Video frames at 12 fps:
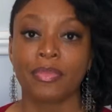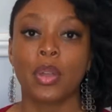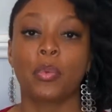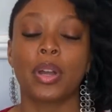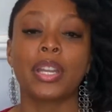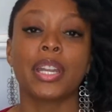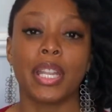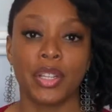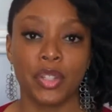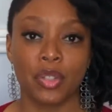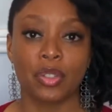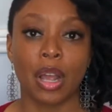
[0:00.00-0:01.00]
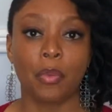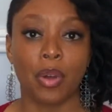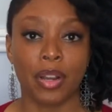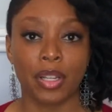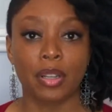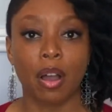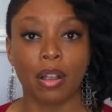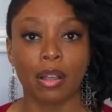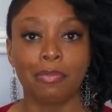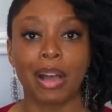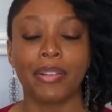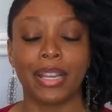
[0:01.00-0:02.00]
One of the issues I want to talk
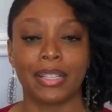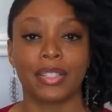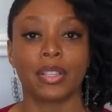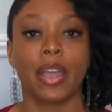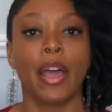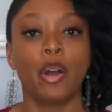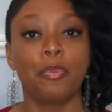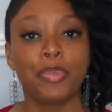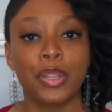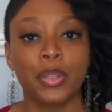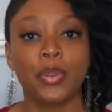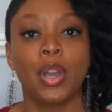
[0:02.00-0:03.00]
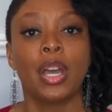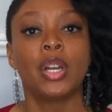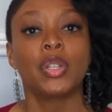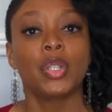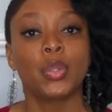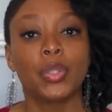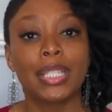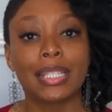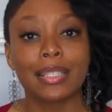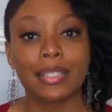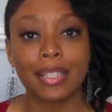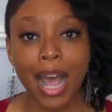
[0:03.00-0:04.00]
about is to help you to
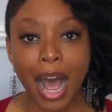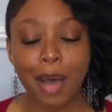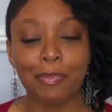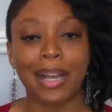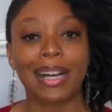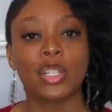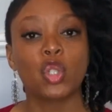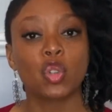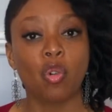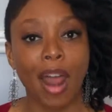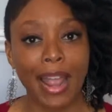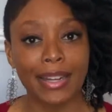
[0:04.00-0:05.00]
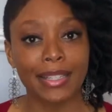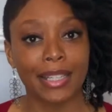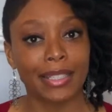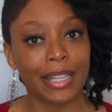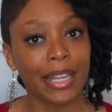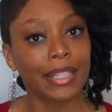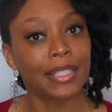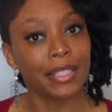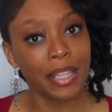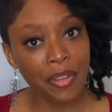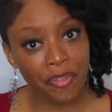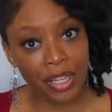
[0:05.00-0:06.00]
stop attracting
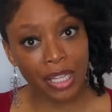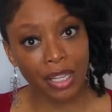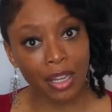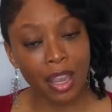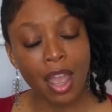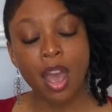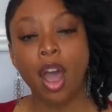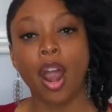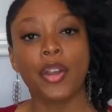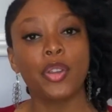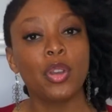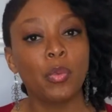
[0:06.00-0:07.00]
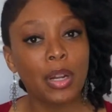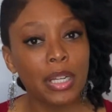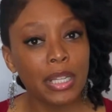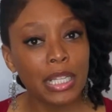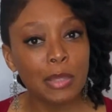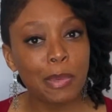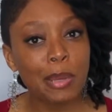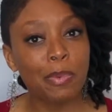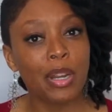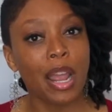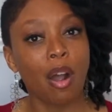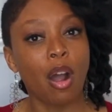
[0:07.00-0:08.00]
negativity. Are you one of these people
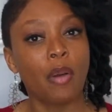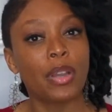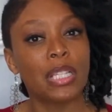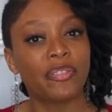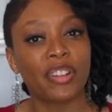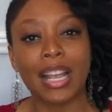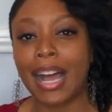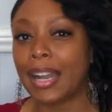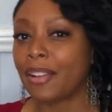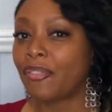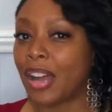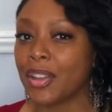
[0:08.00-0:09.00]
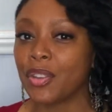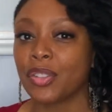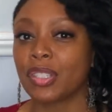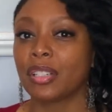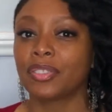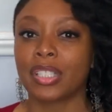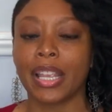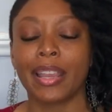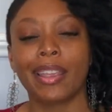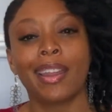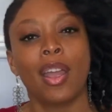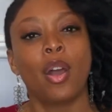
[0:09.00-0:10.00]
that always kind of find yourself
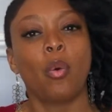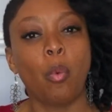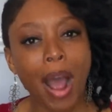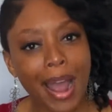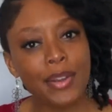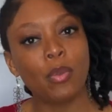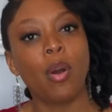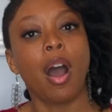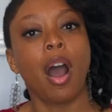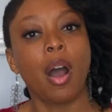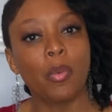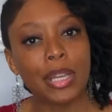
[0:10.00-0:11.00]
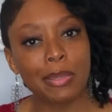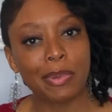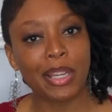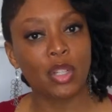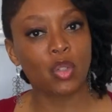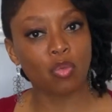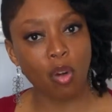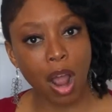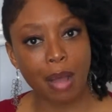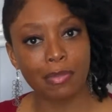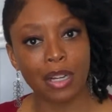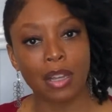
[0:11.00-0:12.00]
saying, why do I always be in
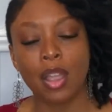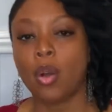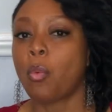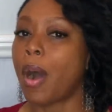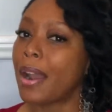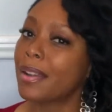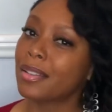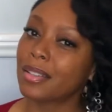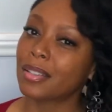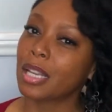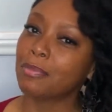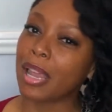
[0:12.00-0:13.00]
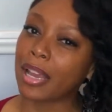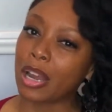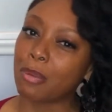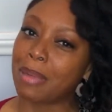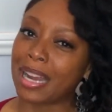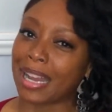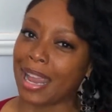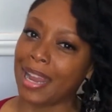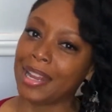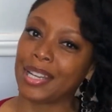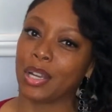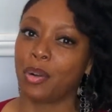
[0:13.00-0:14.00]
drama? Why does it seem like everybody
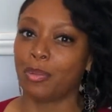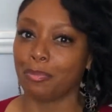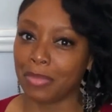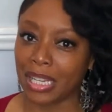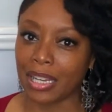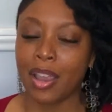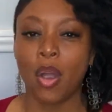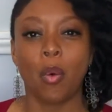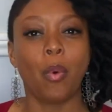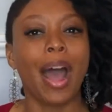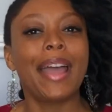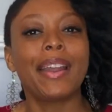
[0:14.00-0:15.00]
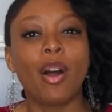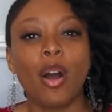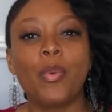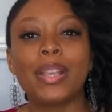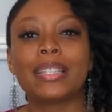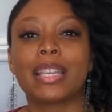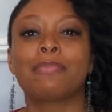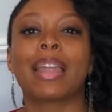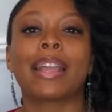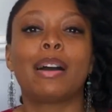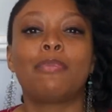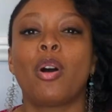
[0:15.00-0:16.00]
hating on me? Why it always seem
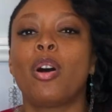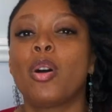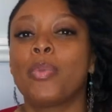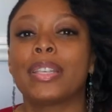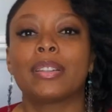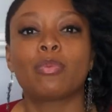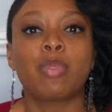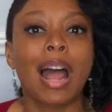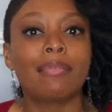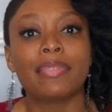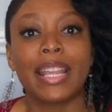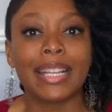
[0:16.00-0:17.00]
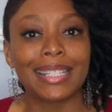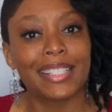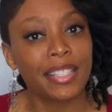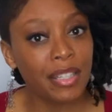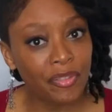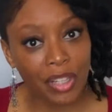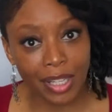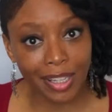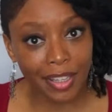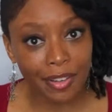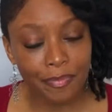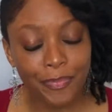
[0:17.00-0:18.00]
like I'm always around negativity?
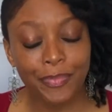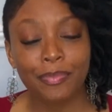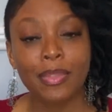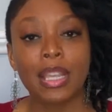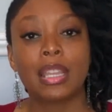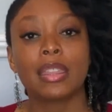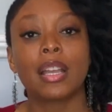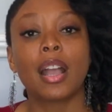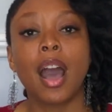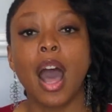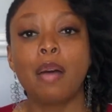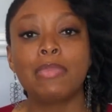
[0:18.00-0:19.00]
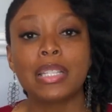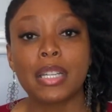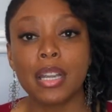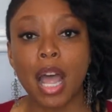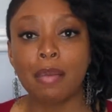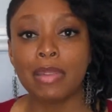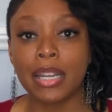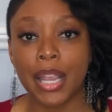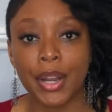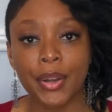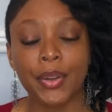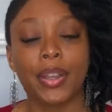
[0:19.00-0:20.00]
The common
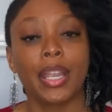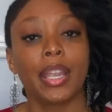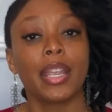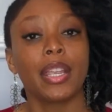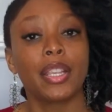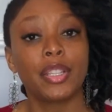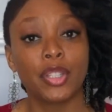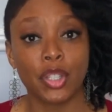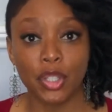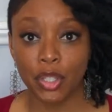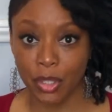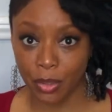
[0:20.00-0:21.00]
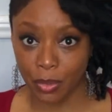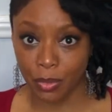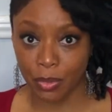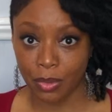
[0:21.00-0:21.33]
denominator is you.